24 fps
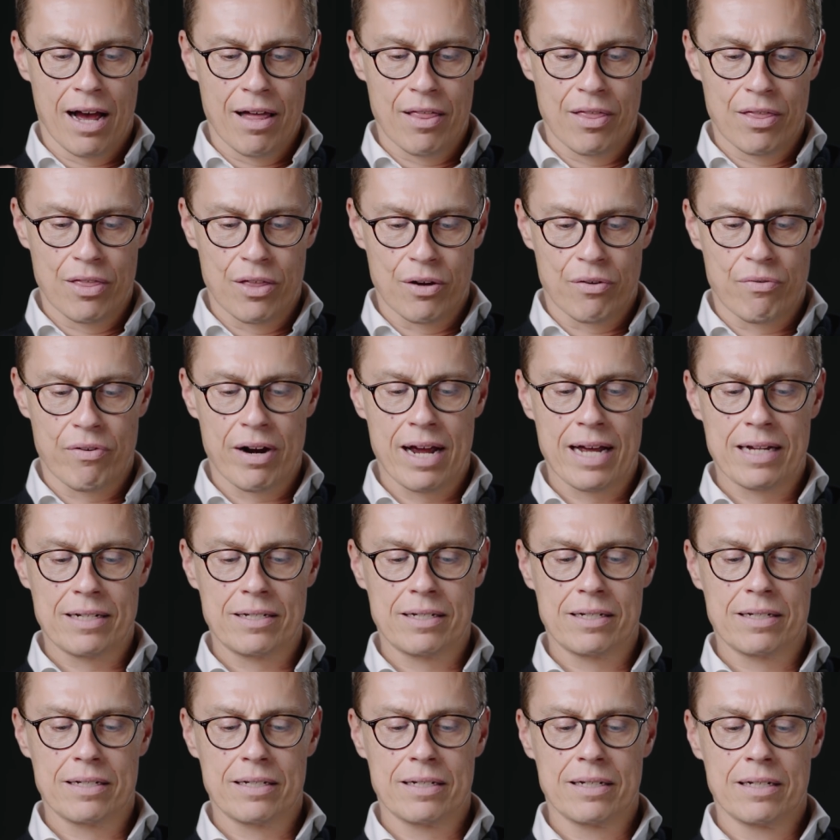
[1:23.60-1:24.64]
the
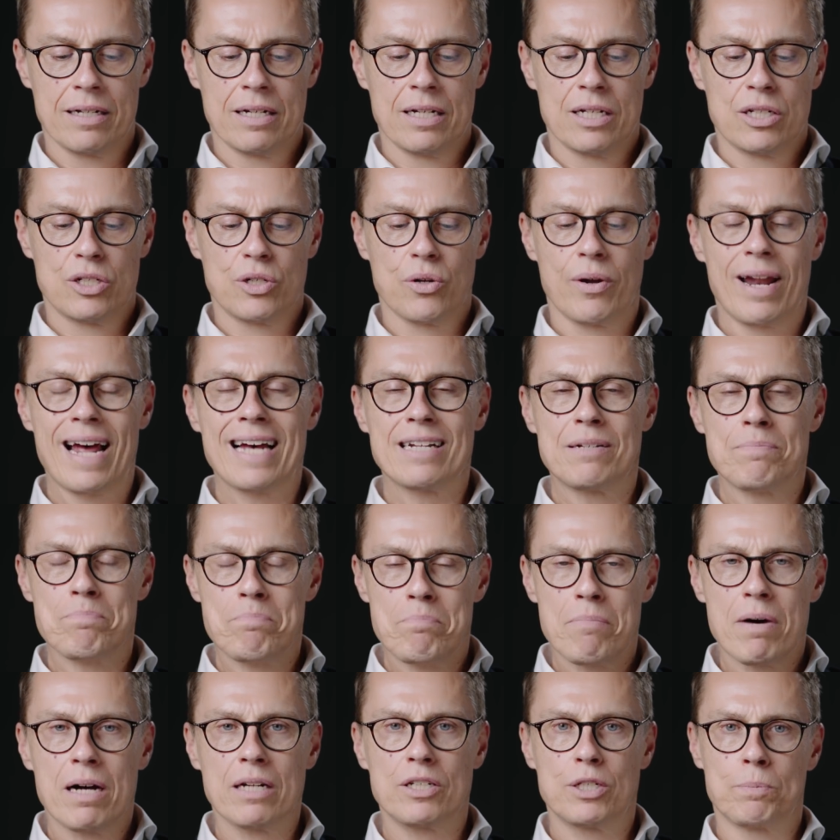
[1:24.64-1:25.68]
rest. So it has
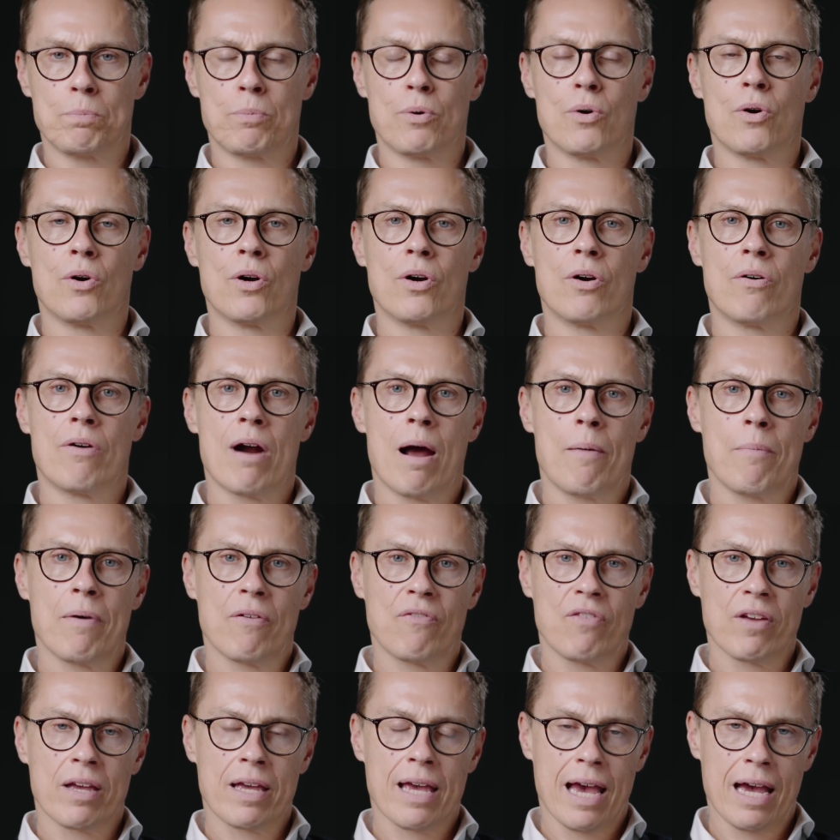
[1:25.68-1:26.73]
much broader
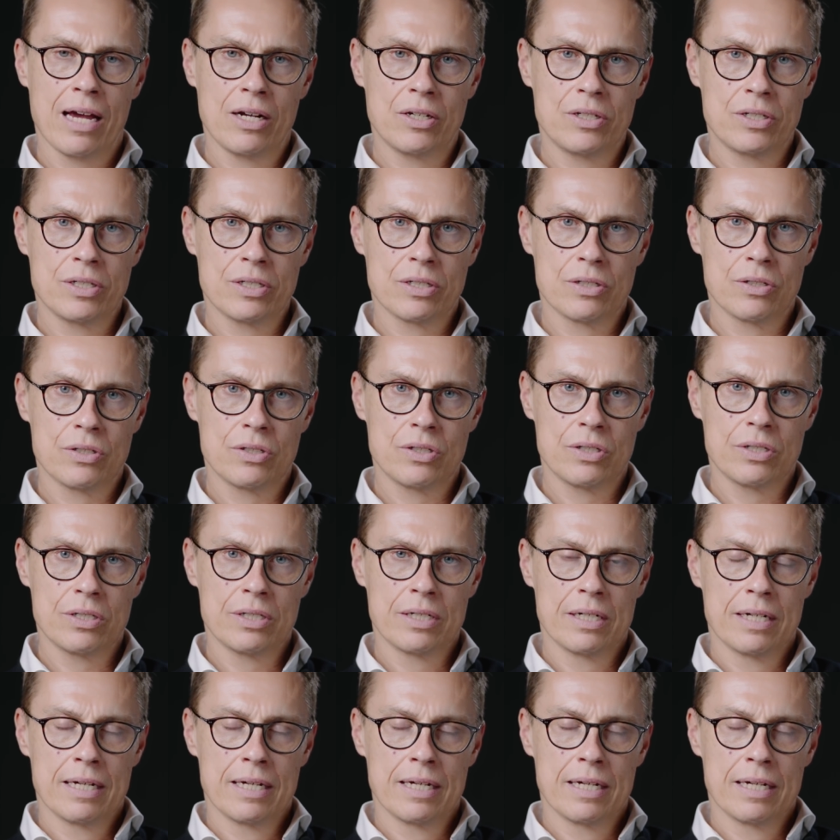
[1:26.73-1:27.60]
ramifications.